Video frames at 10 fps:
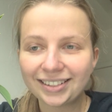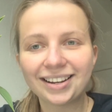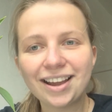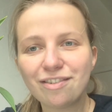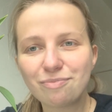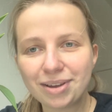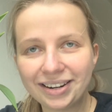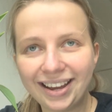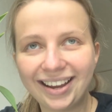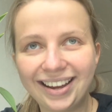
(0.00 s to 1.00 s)
has
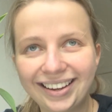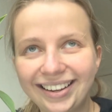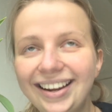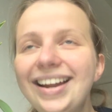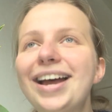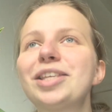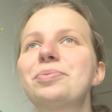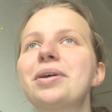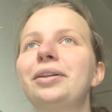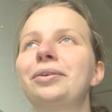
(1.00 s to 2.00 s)
been has
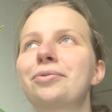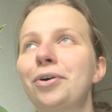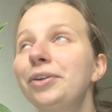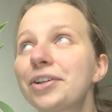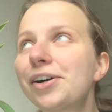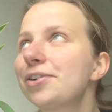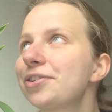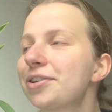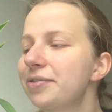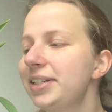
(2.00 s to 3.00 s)
been a roller
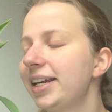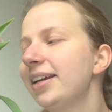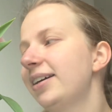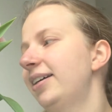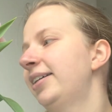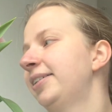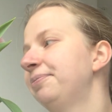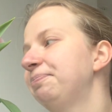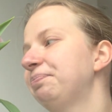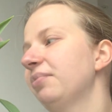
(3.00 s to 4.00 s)
coaster of a day.
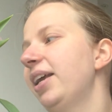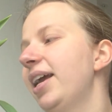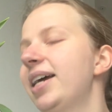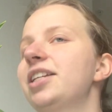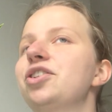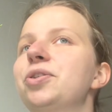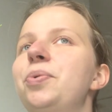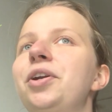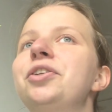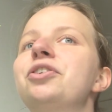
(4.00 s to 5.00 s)
And I just
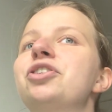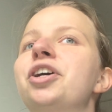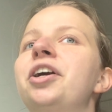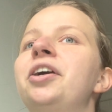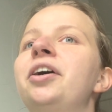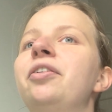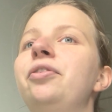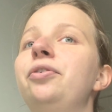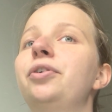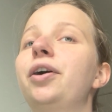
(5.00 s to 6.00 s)
wanted to share
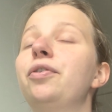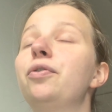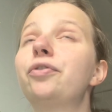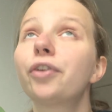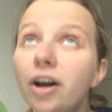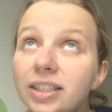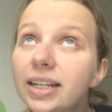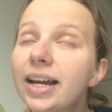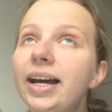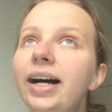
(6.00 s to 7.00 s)
a few thoughts that
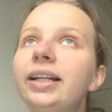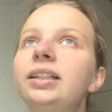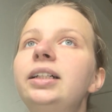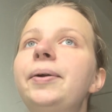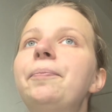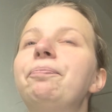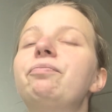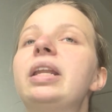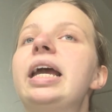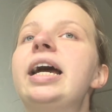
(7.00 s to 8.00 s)
I had,
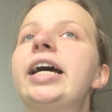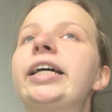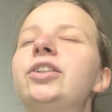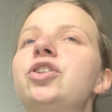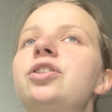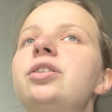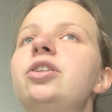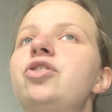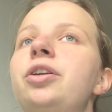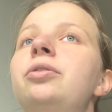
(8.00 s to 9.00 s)
and just
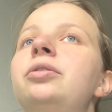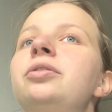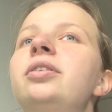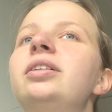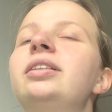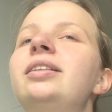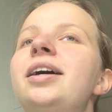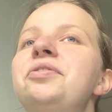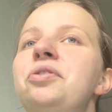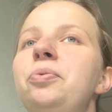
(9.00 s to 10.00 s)
in general, the
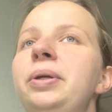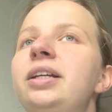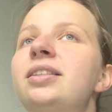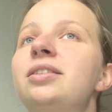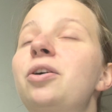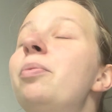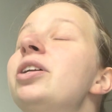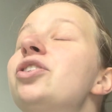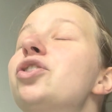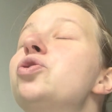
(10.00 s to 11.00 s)
last few weeks, so
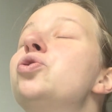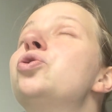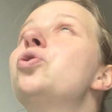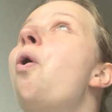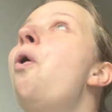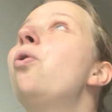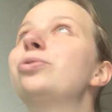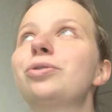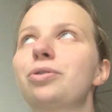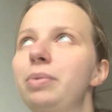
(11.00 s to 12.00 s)
much
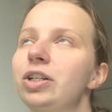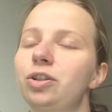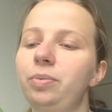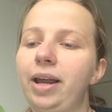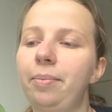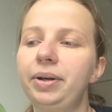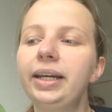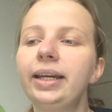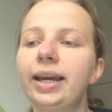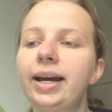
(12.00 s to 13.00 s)
has been
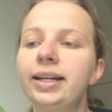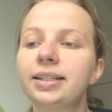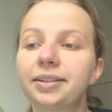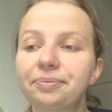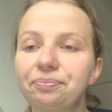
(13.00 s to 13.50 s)
happening, and